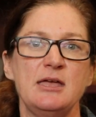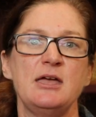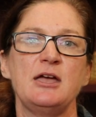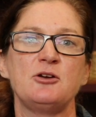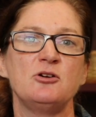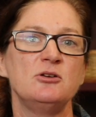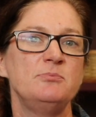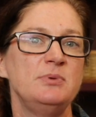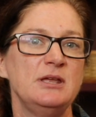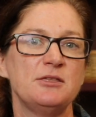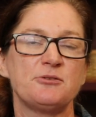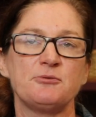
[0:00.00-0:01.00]
It could
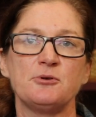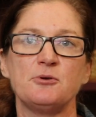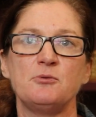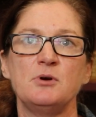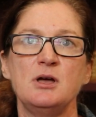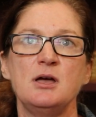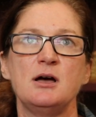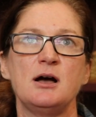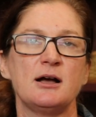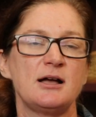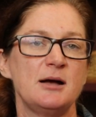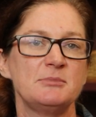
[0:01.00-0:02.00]
be through
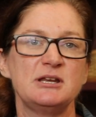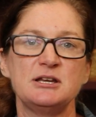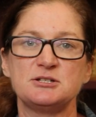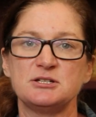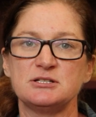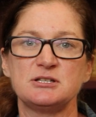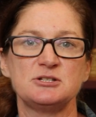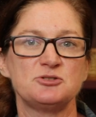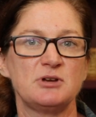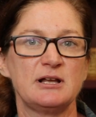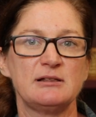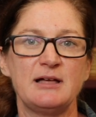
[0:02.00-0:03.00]
accommodations
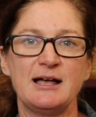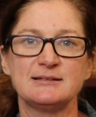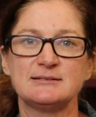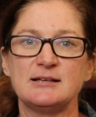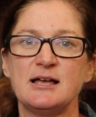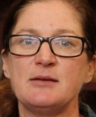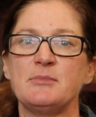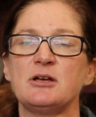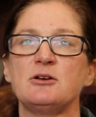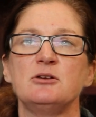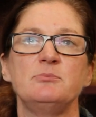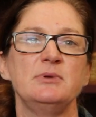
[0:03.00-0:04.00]
during class time. It
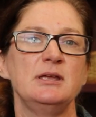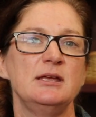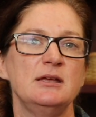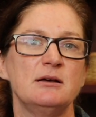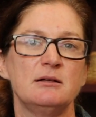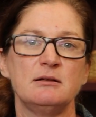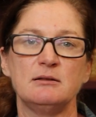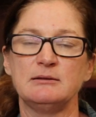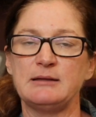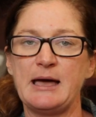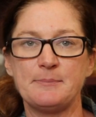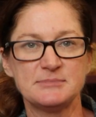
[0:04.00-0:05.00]
could be
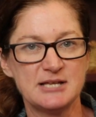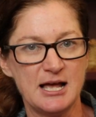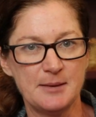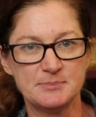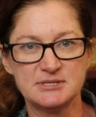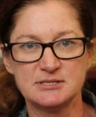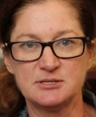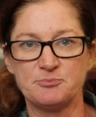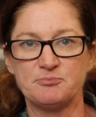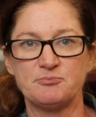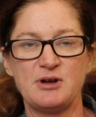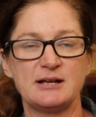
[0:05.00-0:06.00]
laptops to
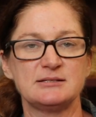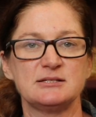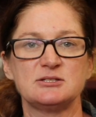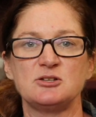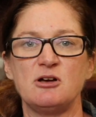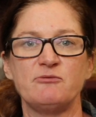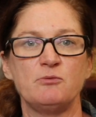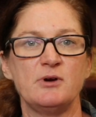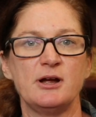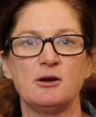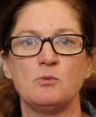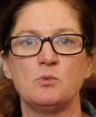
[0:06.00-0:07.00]
practice
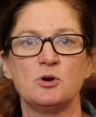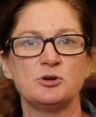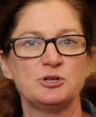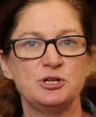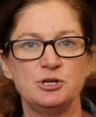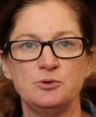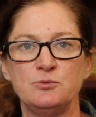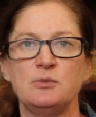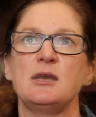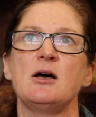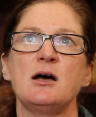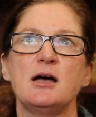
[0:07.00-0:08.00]
software, word queue.
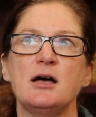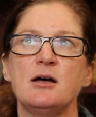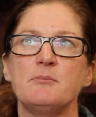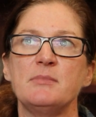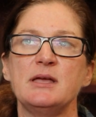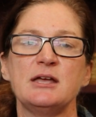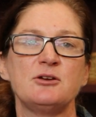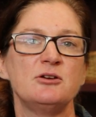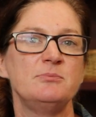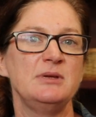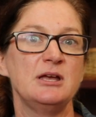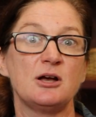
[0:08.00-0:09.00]
It
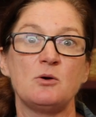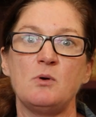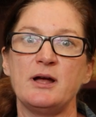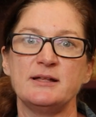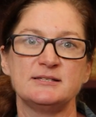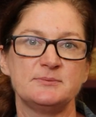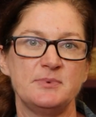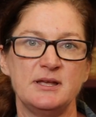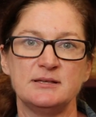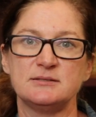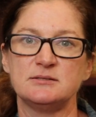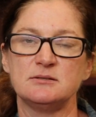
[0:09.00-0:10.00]
could be a quiet
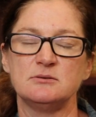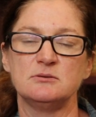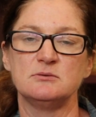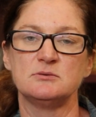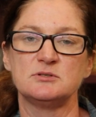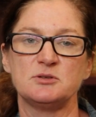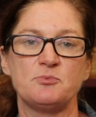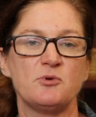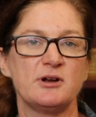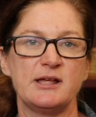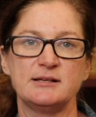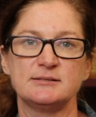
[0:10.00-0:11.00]
space to
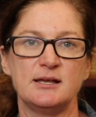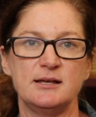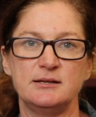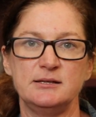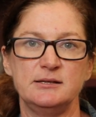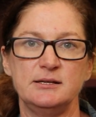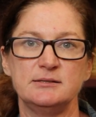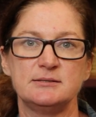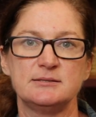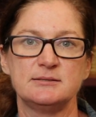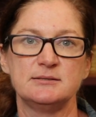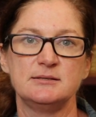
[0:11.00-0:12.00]
support anxiety needs.